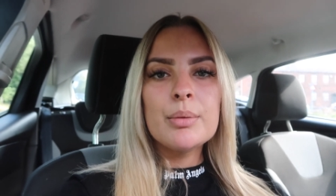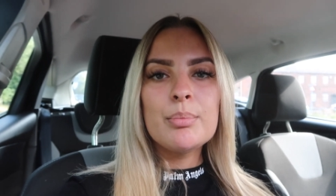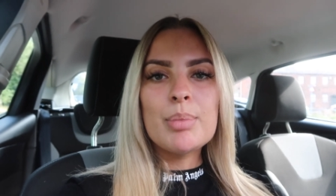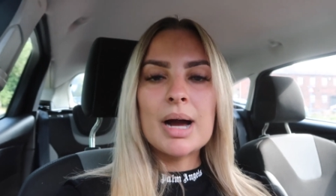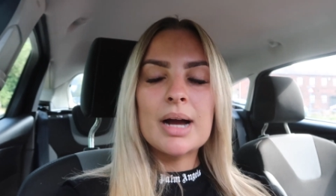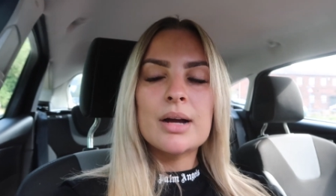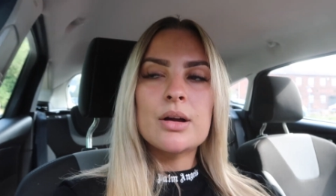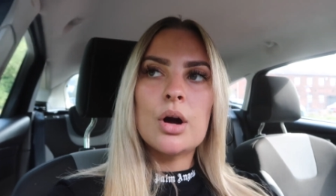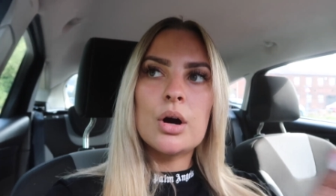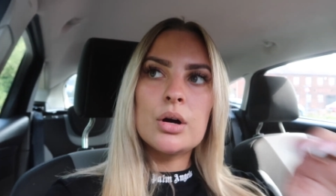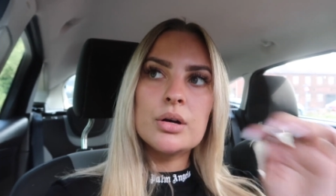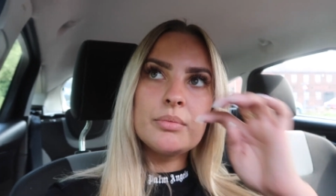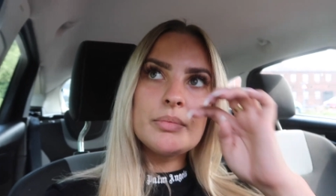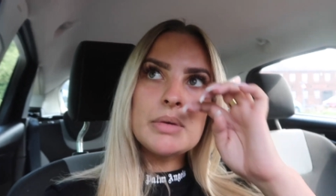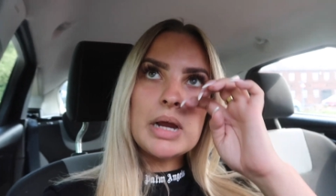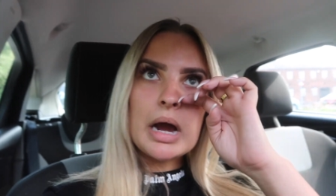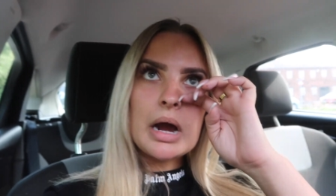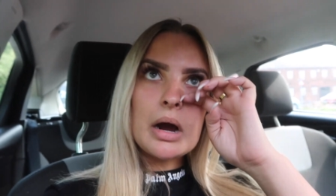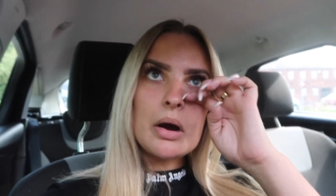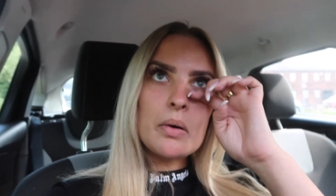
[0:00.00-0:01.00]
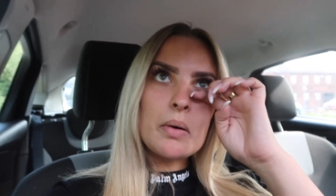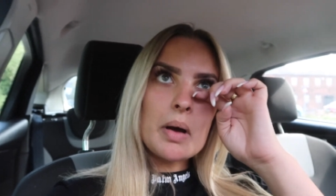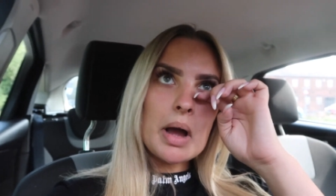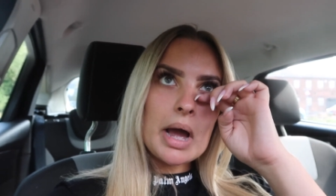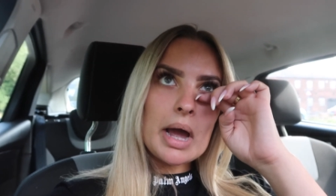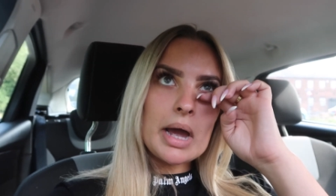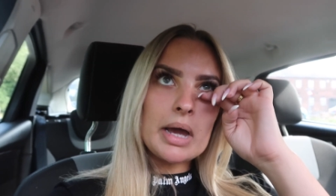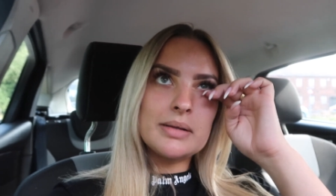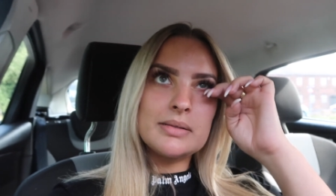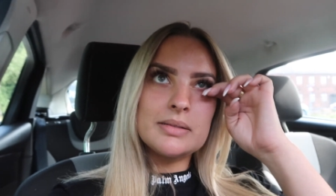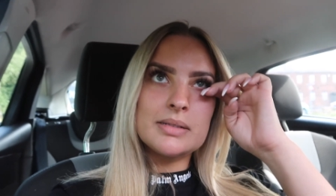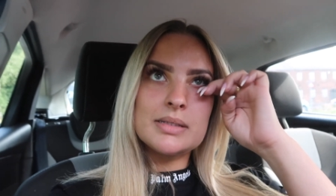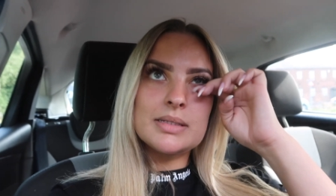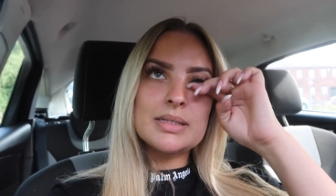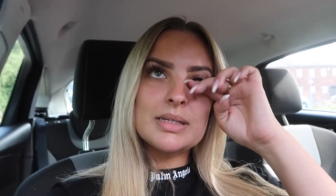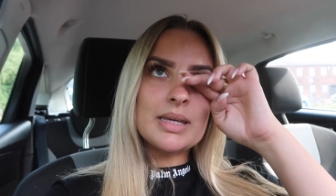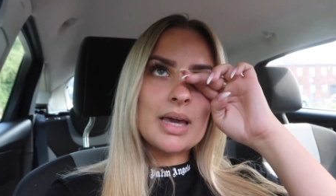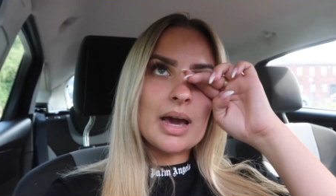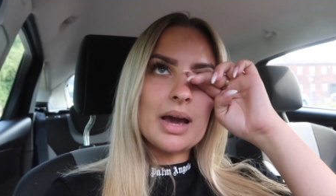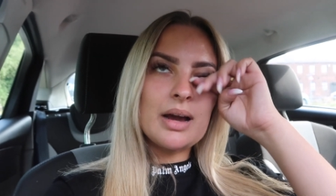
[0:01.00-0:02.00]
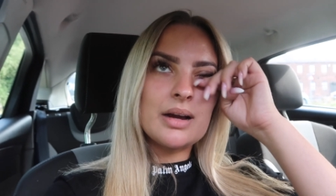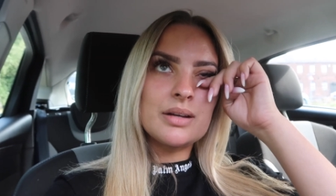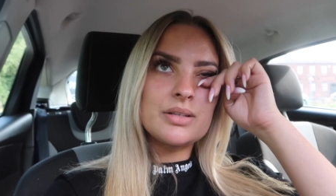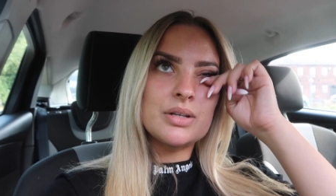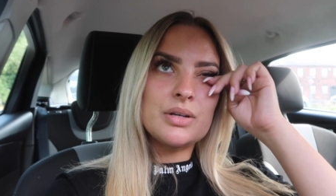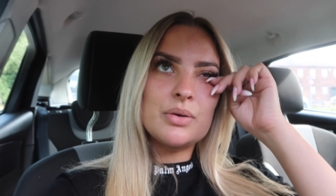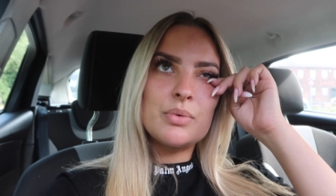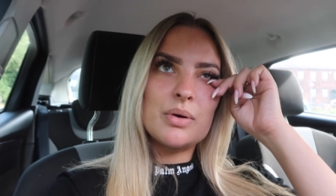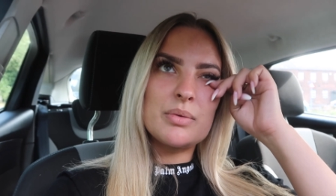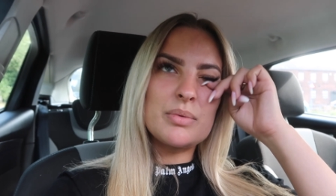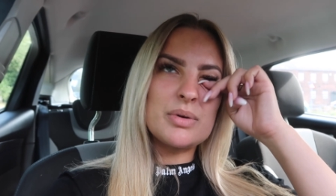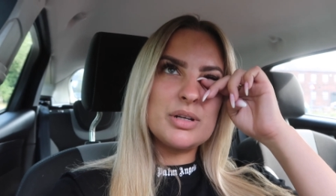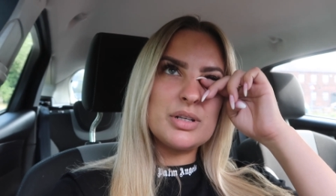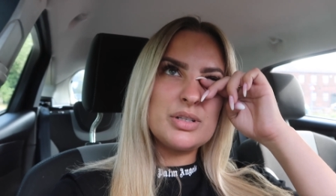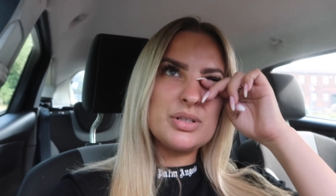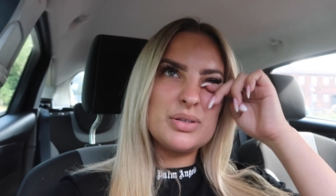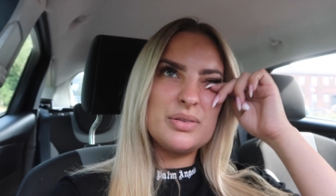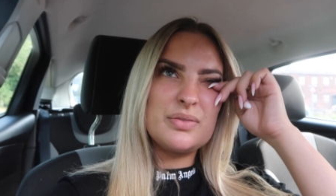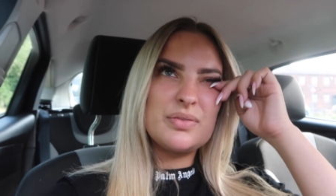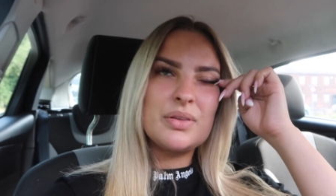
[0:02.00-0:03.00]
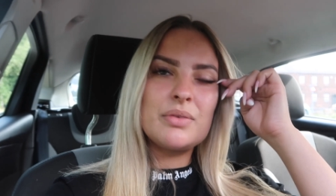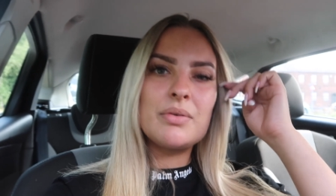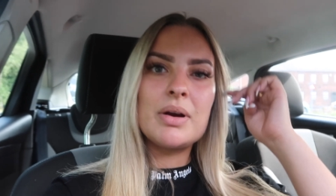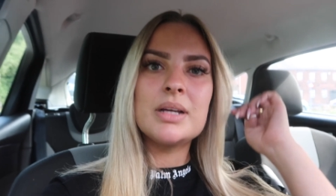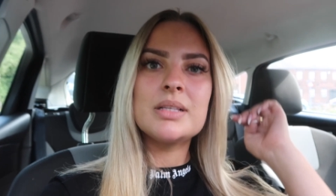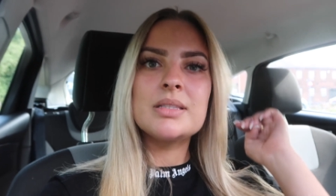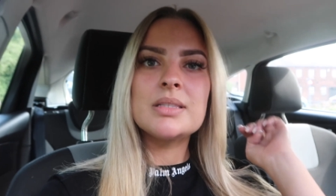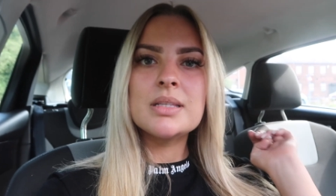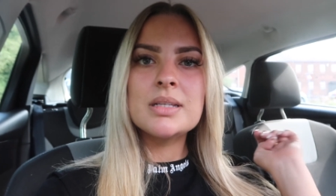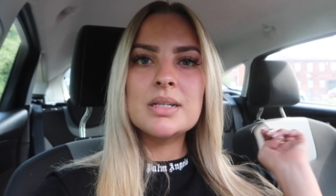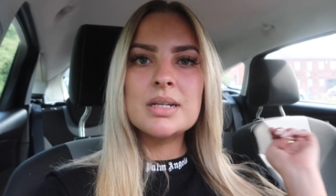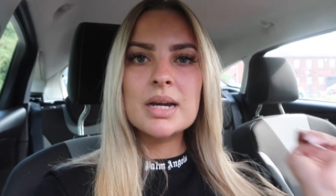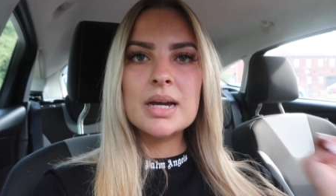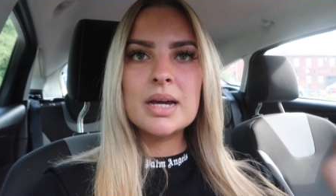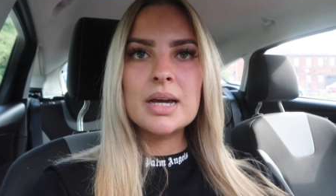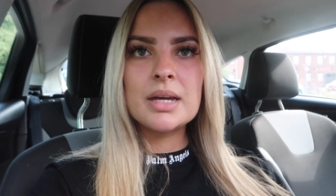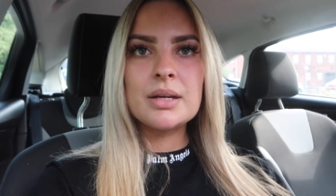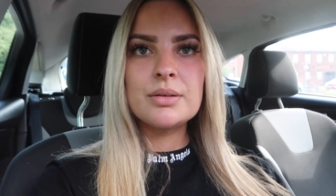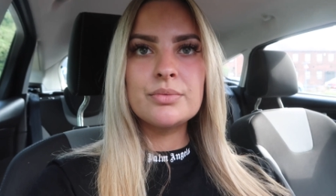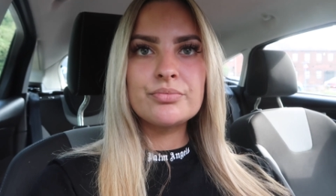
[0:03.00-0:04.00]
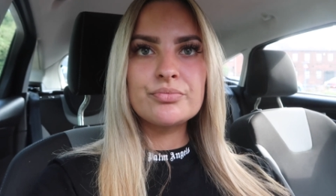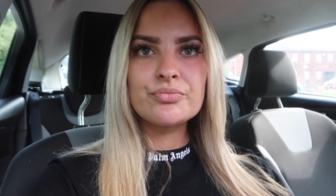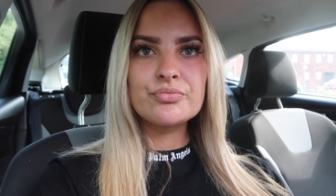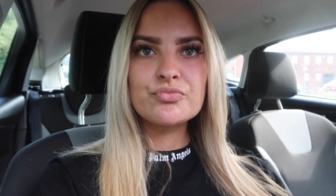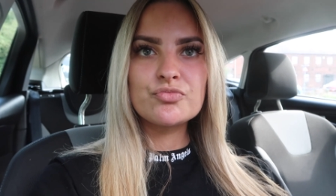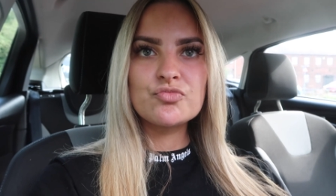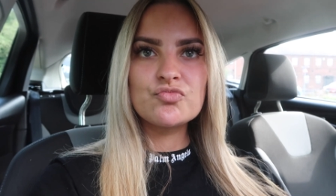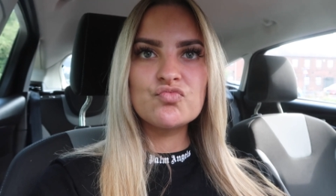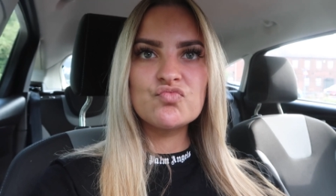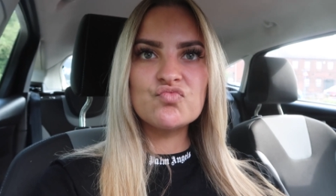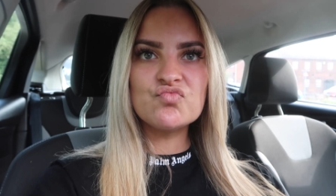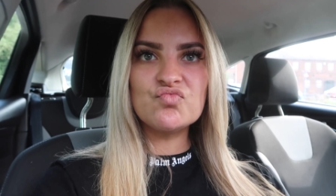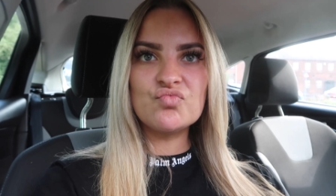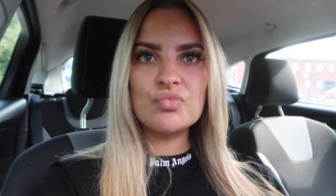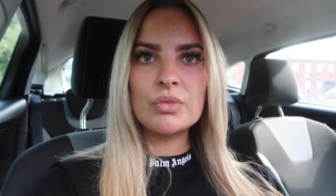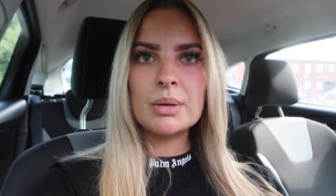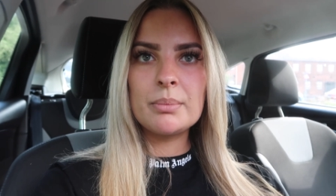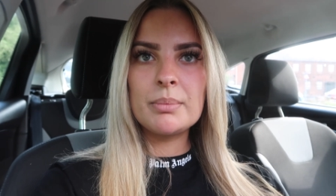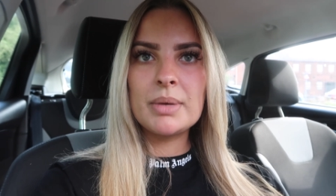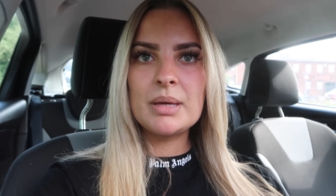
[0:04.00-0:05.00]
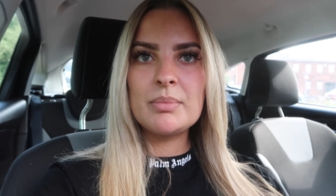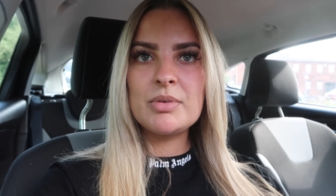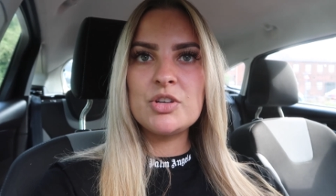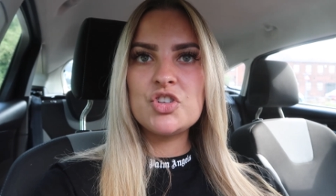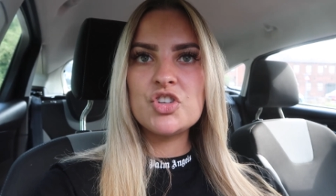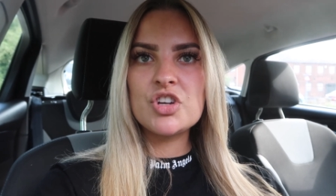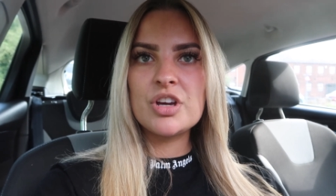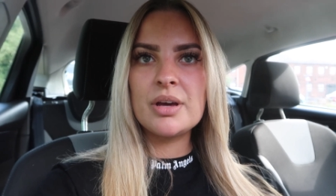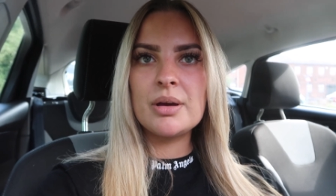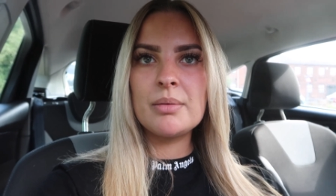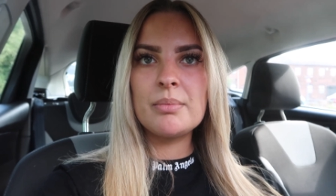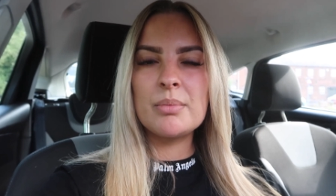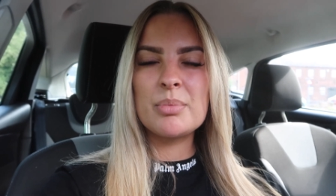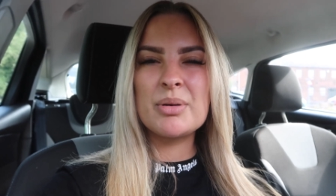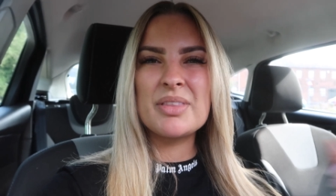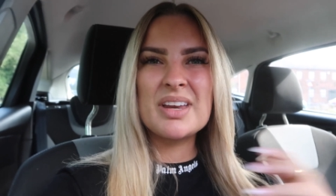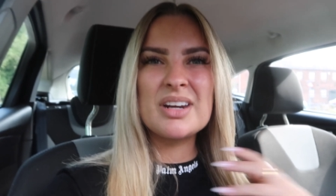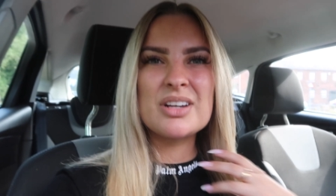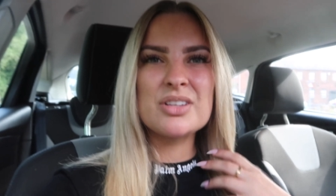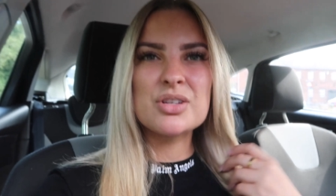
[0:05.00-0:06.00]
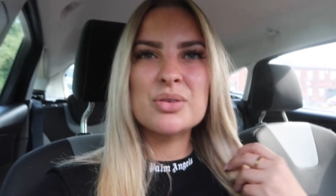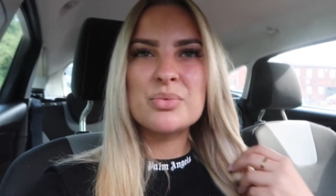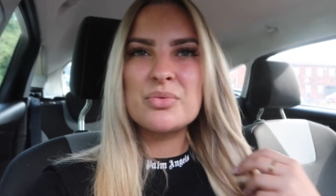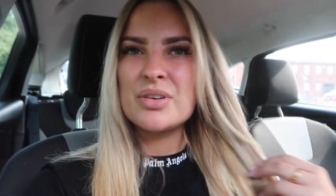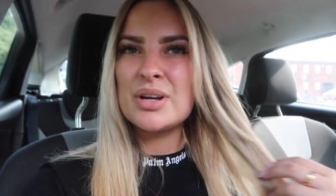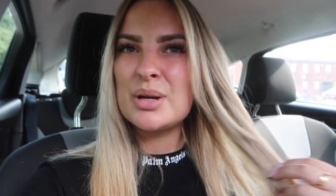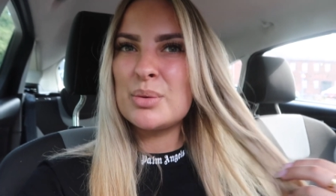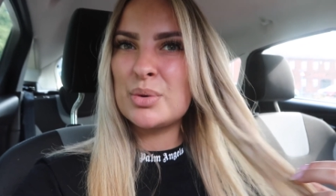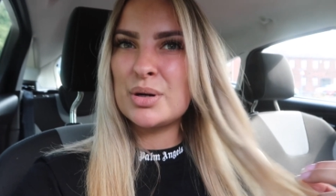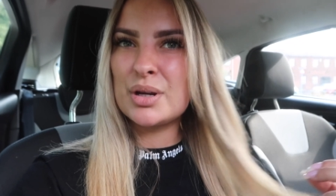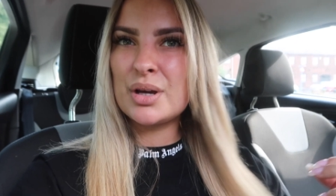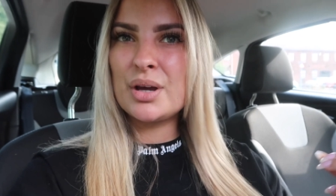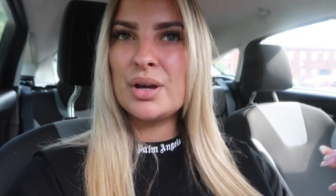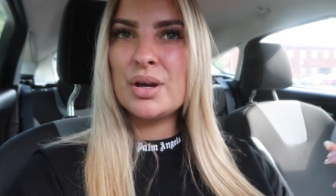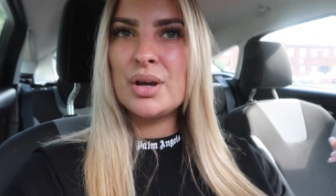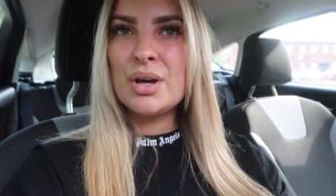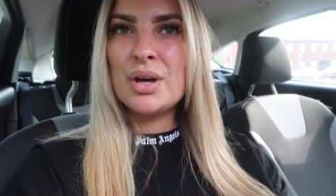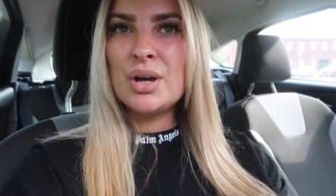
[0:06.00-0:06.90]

back home now and yeah I don't know what I'm gonna do for the rest of the day hmm maybe gym but then I don't really want to